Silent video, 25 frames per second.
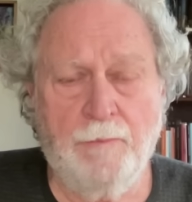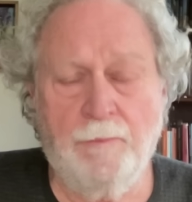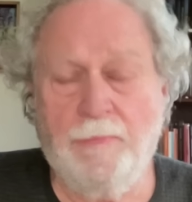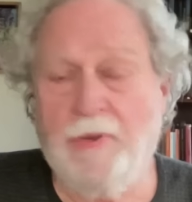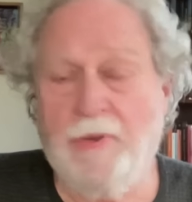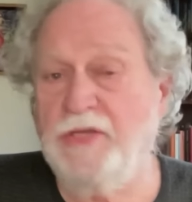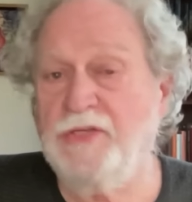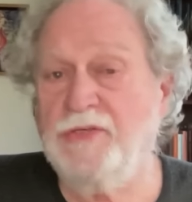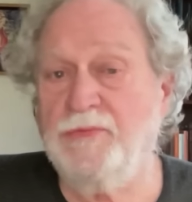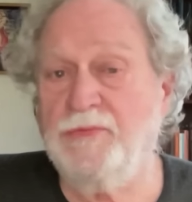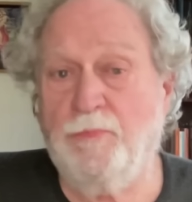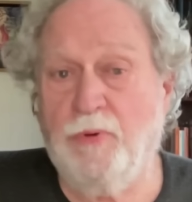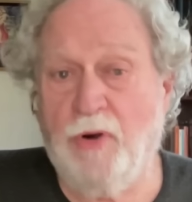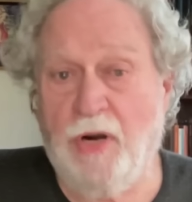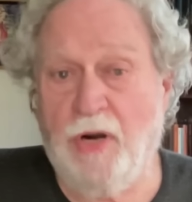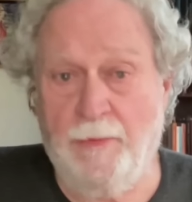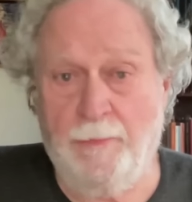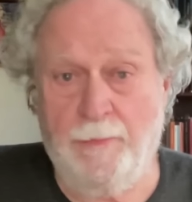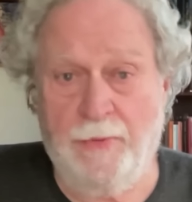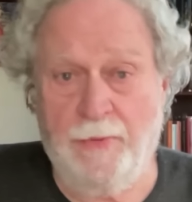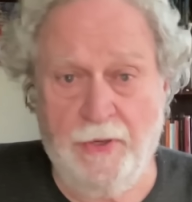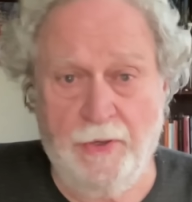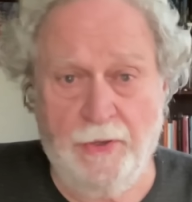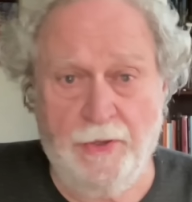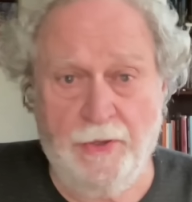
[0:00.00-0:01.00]
based
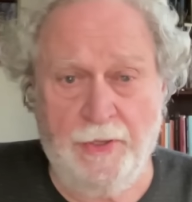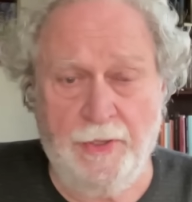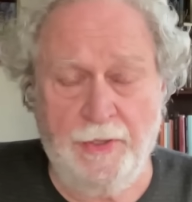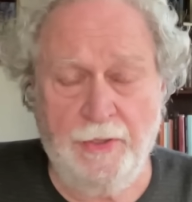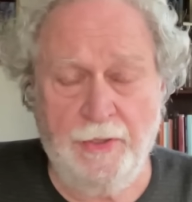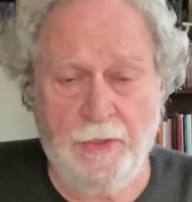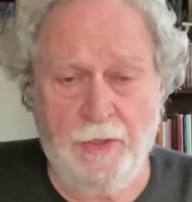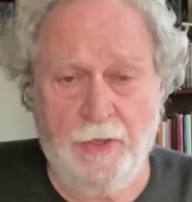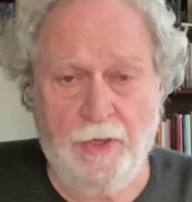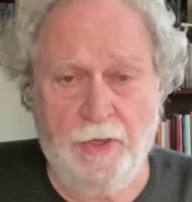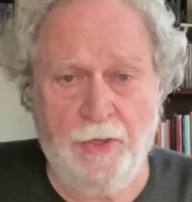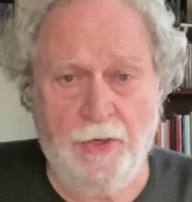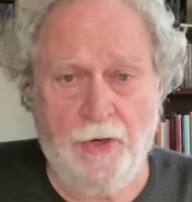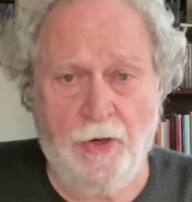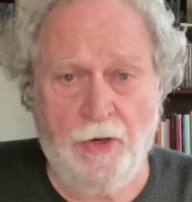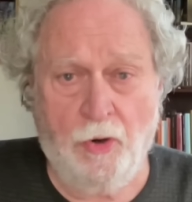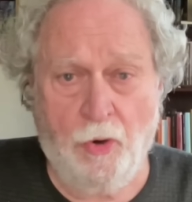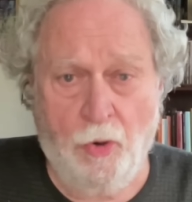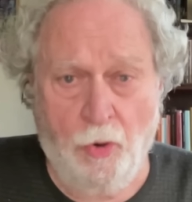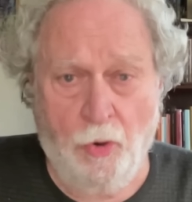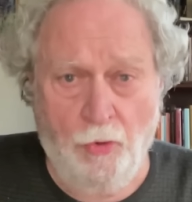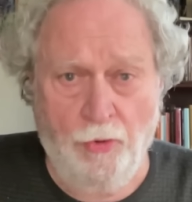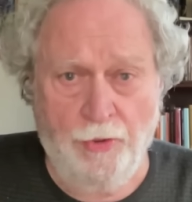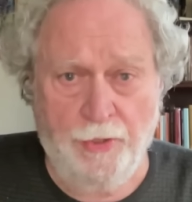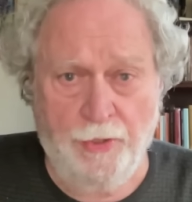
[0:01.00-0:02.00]
primarily on
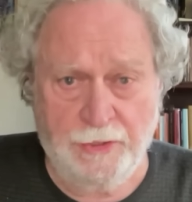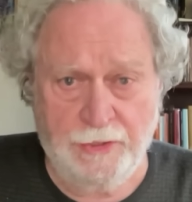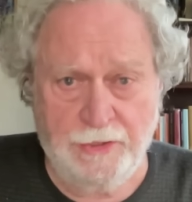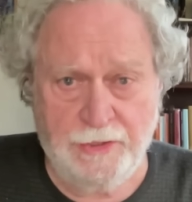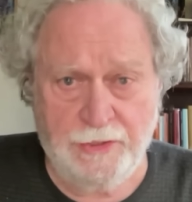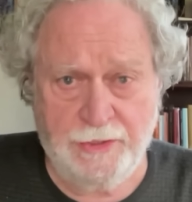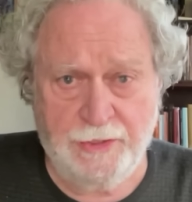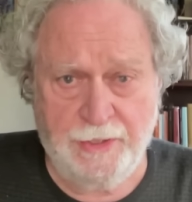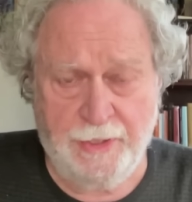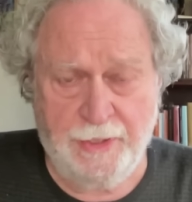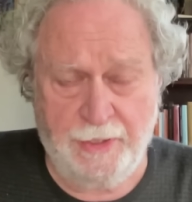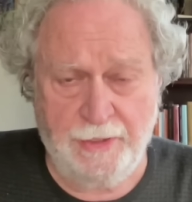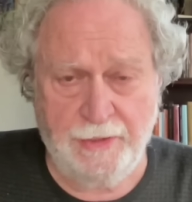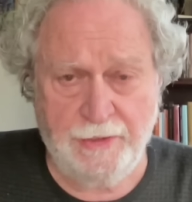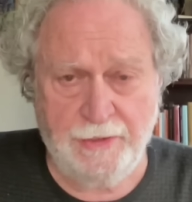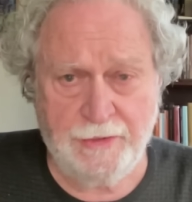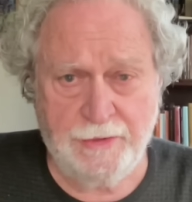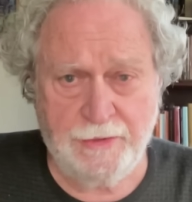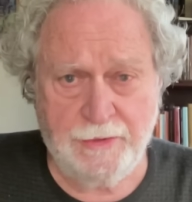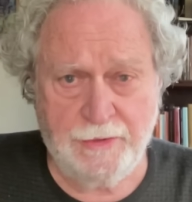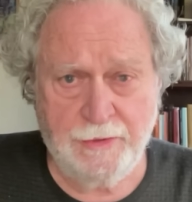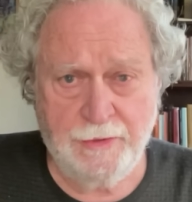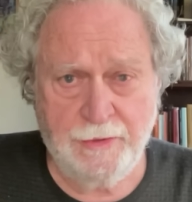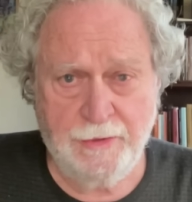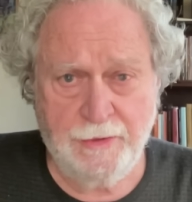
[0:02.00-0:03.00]
our oldest
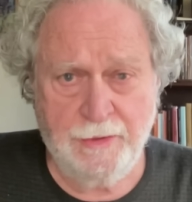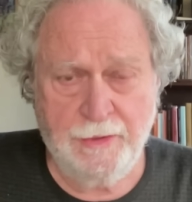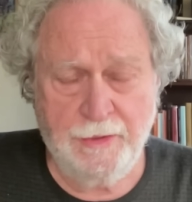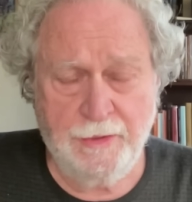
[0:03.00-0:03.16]
text